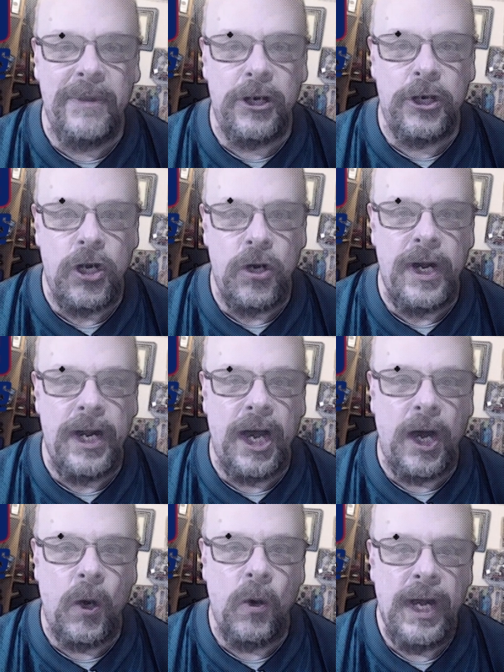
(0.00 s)
They're
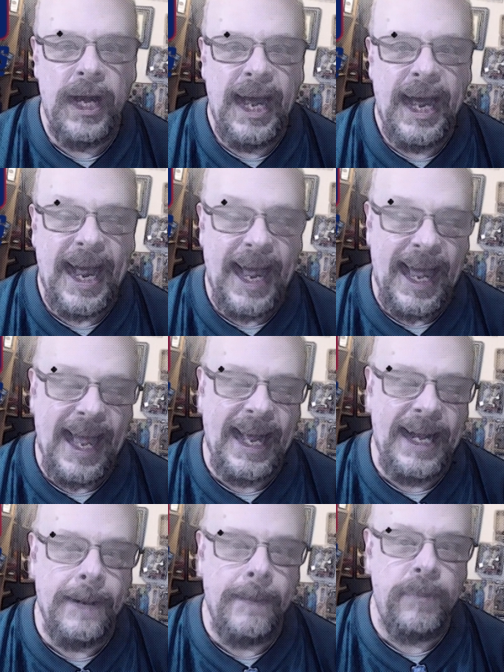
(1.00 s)
2-0.
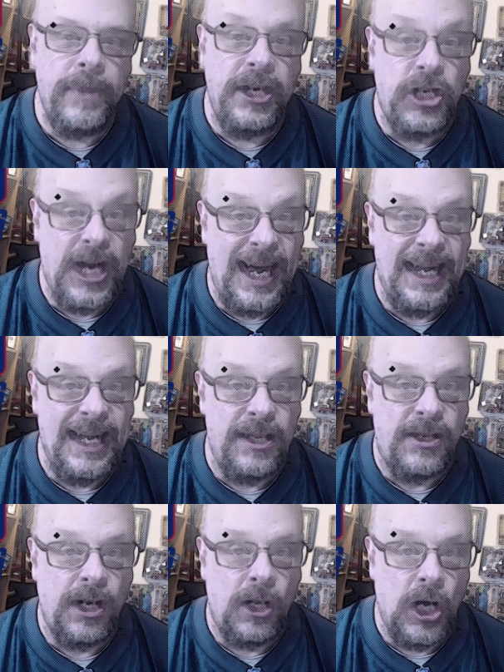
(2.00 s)
And the
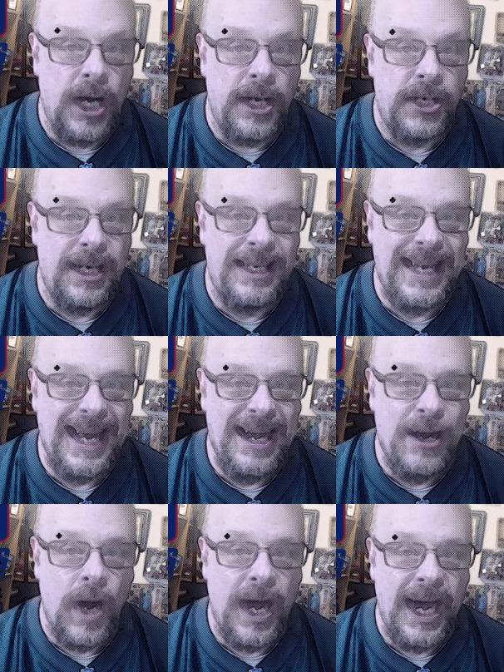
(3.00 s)
Giants lost
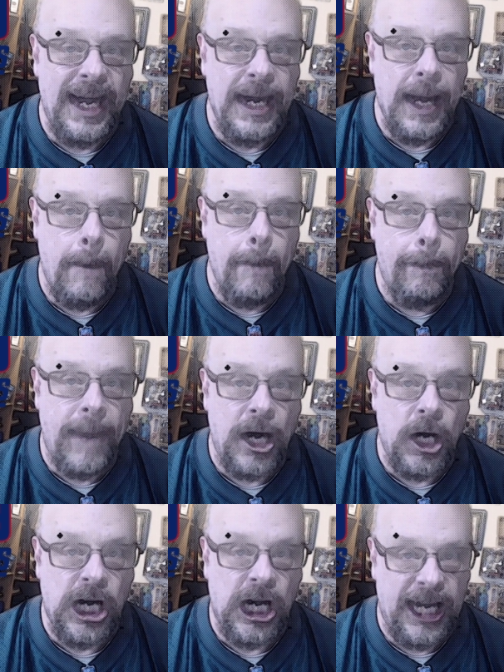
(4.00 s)
Saquon
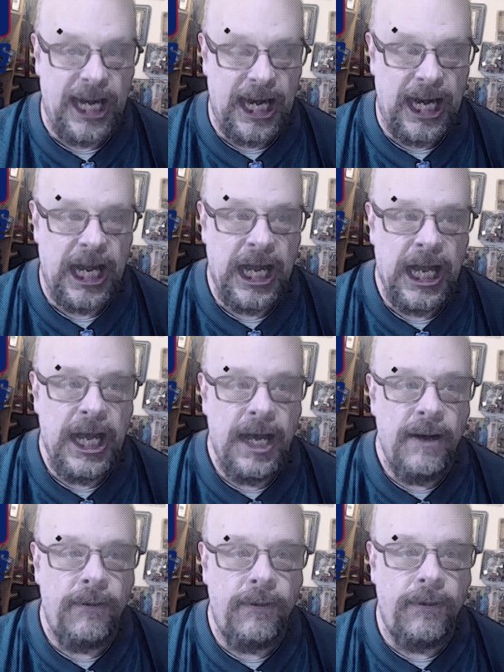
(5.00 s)
Barkley
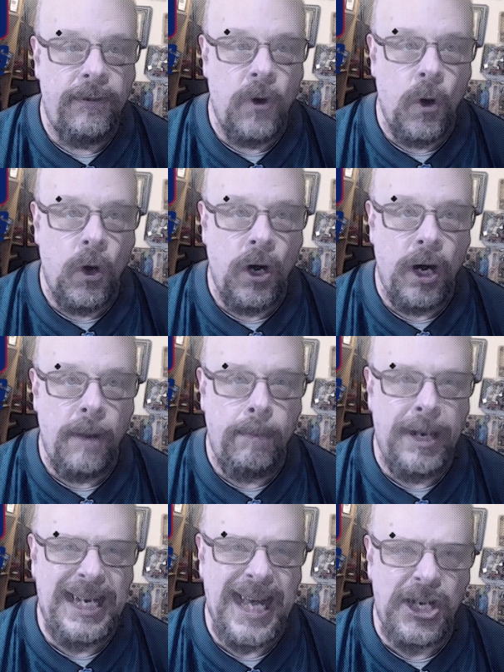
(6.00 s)
for
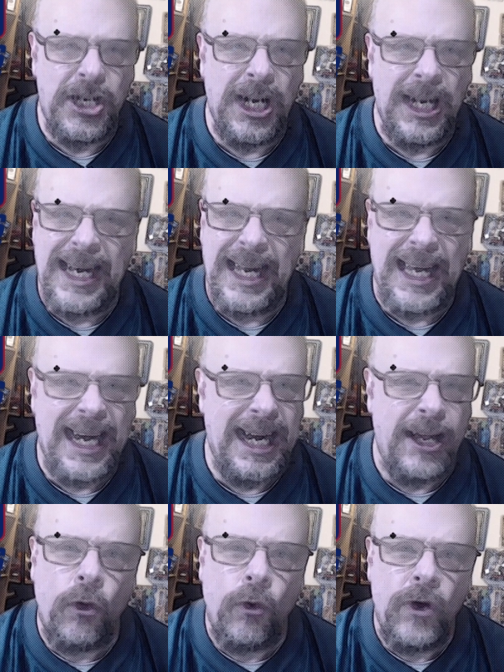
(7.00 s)
potentially like
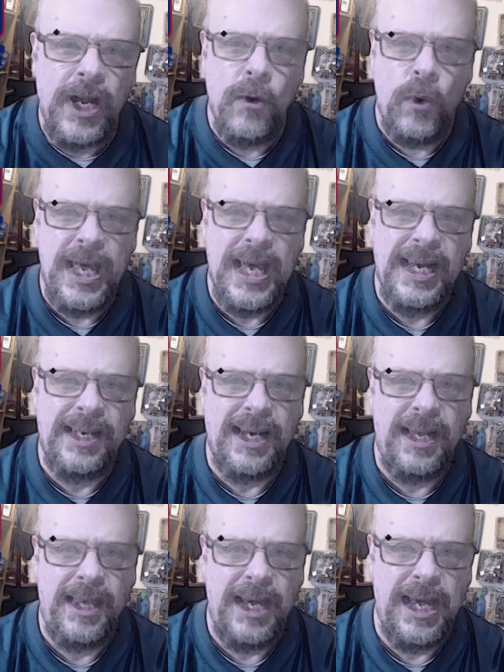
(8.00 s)
3 weeks. I
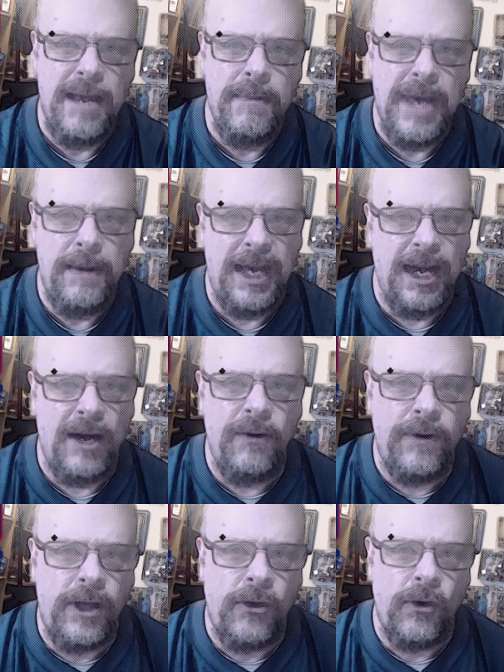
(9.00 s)
think he may be out
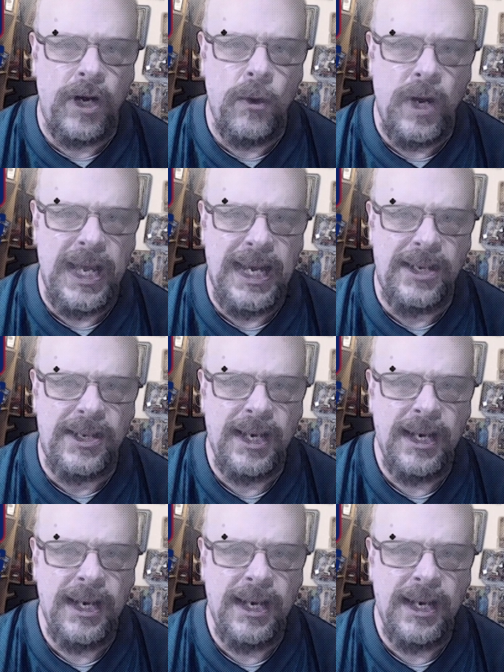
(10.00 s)
for 3 weeks.